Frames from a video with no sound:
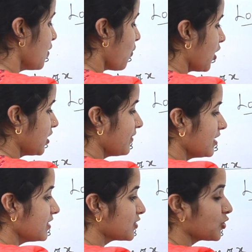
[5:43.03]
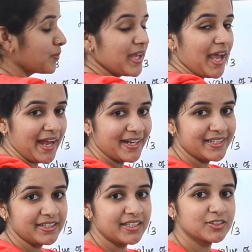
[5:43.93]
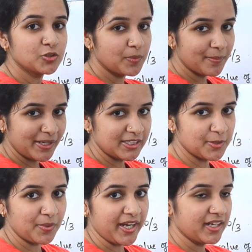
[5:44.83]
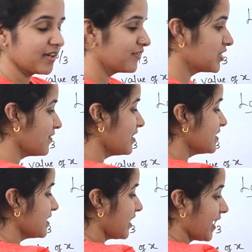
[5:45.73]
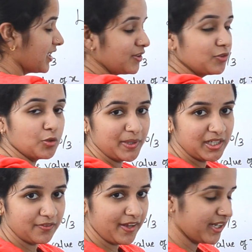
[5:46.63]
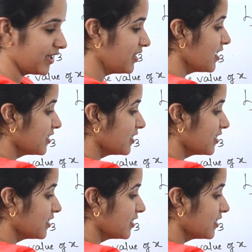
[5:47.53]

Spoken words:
whatever is to be added is to be multiplied and whichever is in negative to be divided.